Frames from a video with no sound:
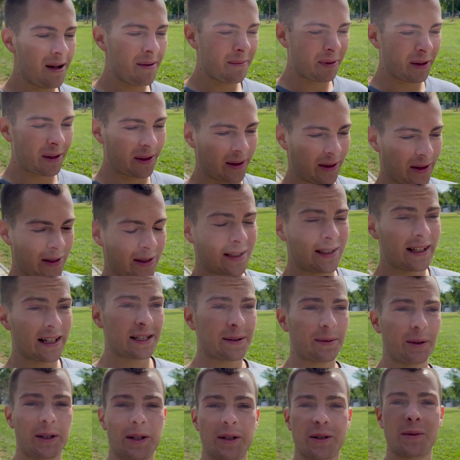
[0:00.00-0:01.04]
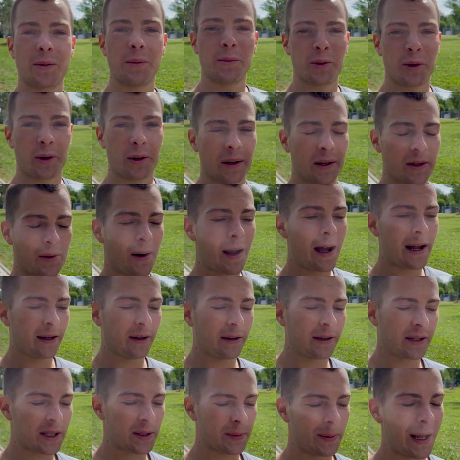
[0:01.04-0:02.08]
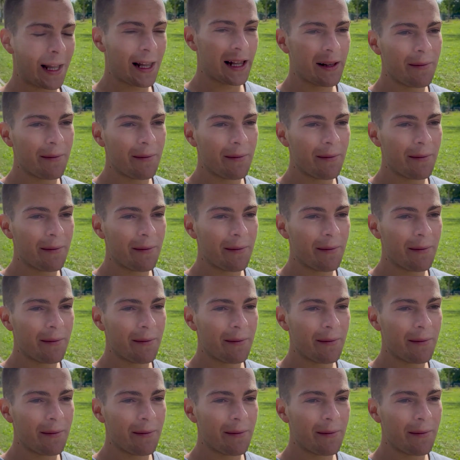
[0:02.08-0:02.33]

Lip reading: because that's what you swim during a triathlon as well.